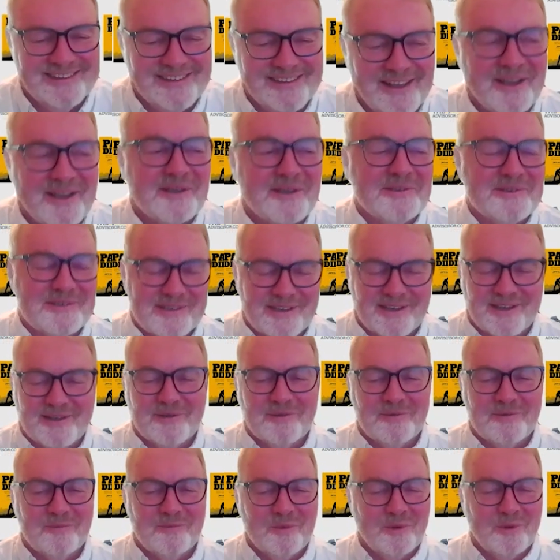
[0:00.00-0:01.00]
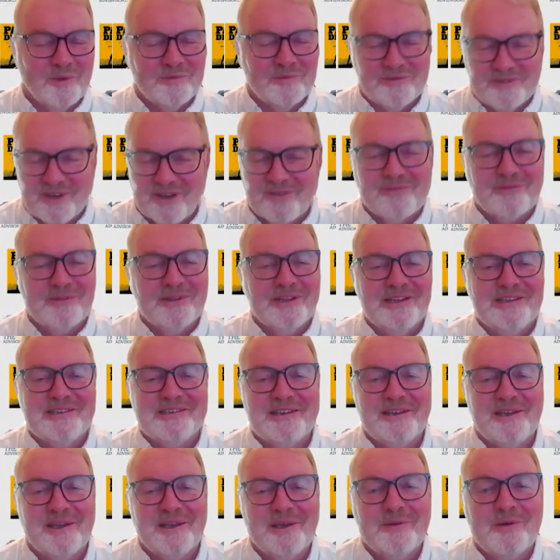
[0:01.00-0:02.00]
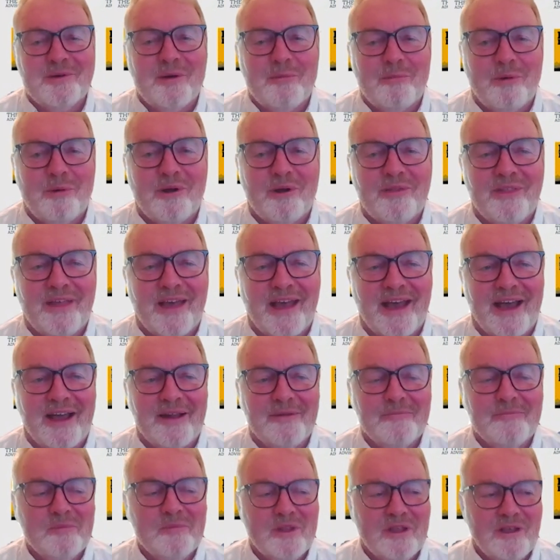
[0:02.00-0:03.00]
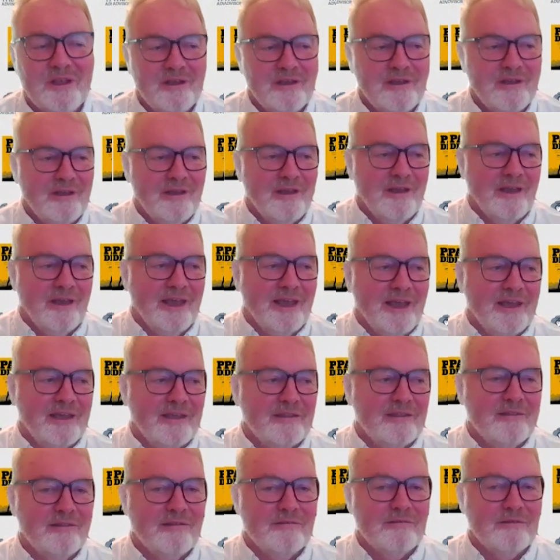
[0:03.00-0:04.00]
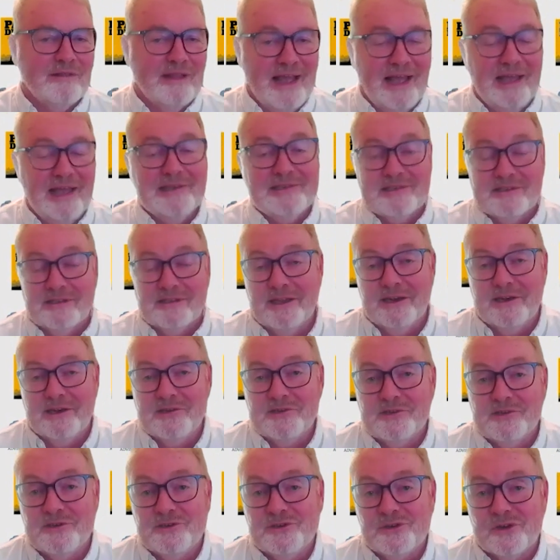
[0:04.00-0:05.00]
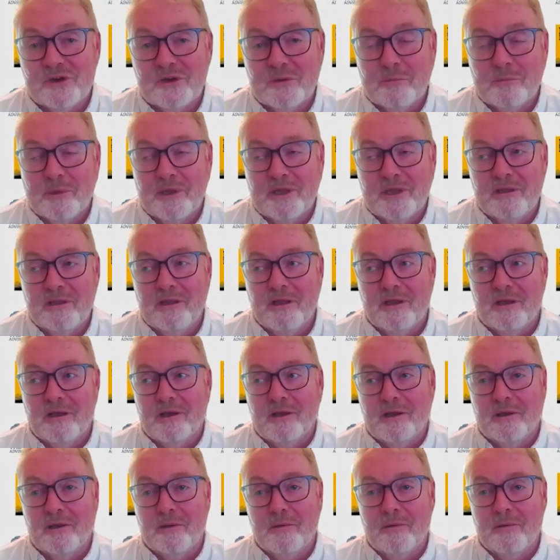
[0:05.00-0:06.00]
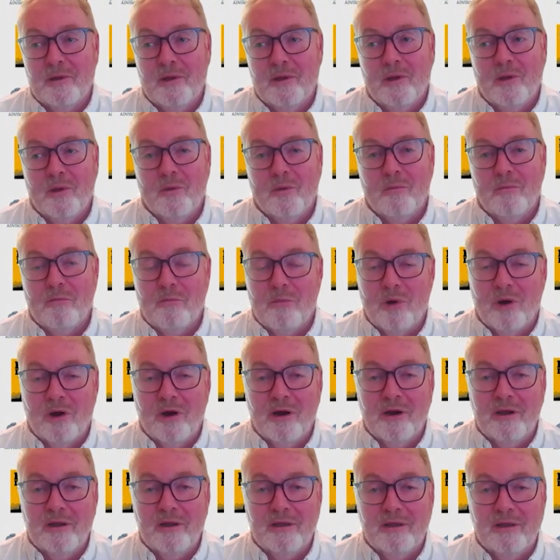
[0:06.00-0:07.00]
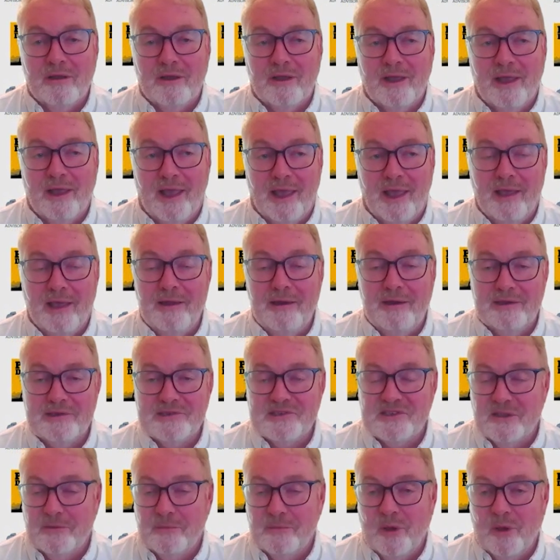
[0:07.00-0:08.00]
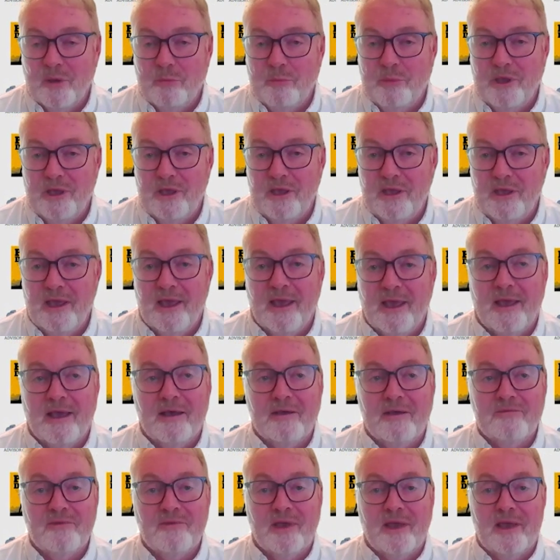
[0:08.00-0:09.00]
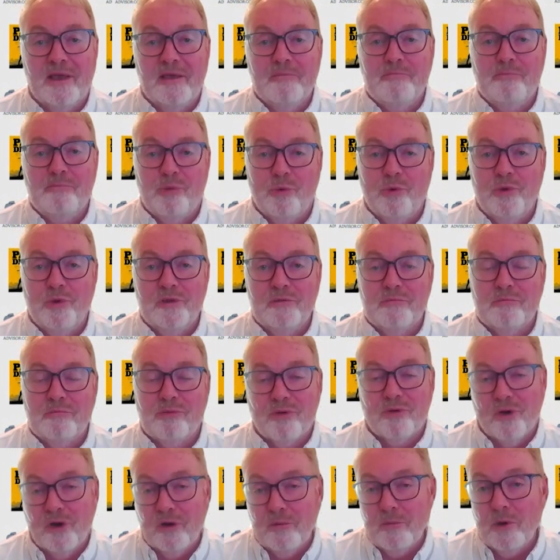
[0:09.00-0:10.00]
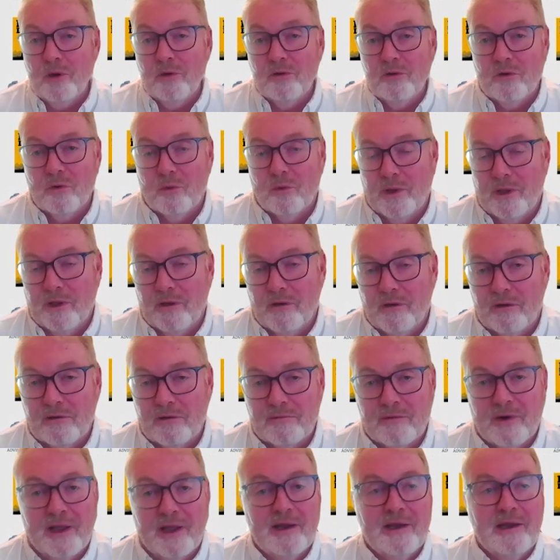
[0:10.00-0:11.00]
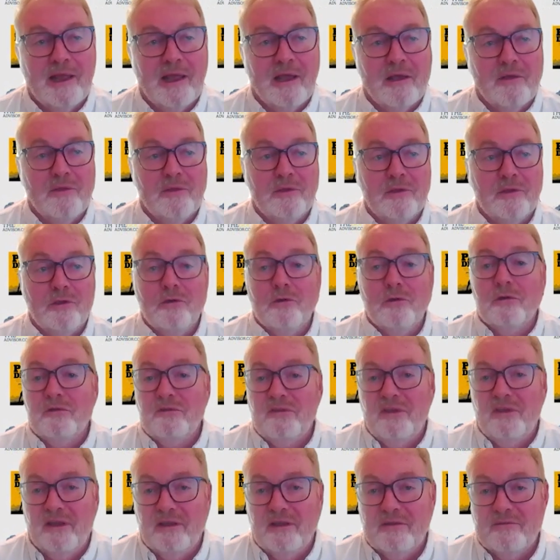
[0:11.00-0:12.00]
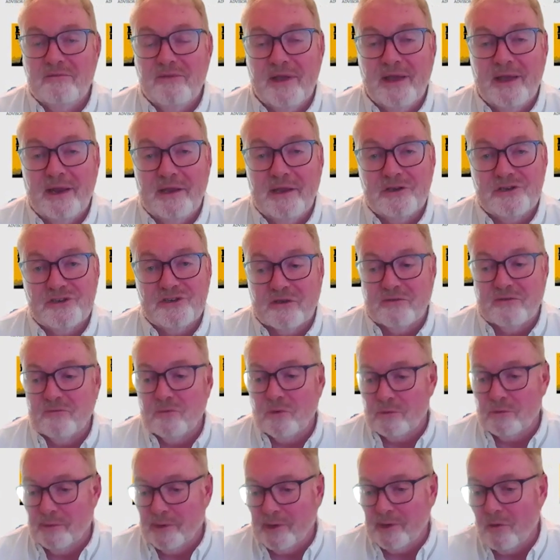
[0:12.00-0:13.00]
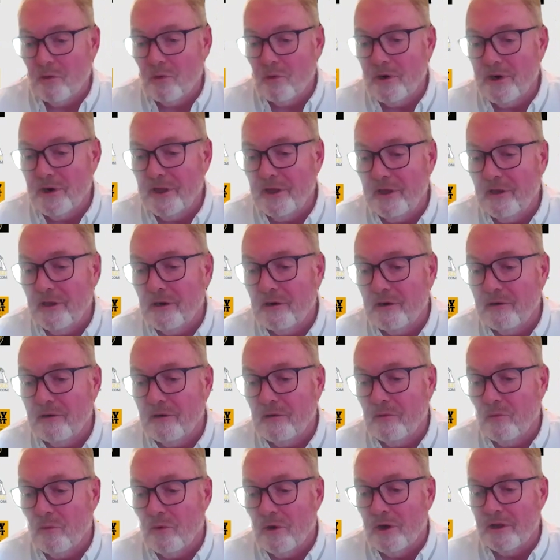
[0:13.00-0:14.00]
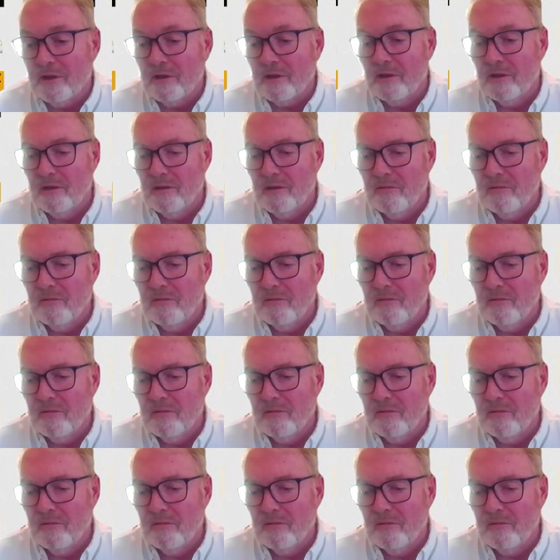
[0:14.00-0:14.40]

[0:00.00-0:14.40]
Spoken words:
Yes, I will definitely take you up on that. And last, ladies and gentlemen, Mark and SWP have a bullion promo going on right now that you can take advantage of. We're recording here in what,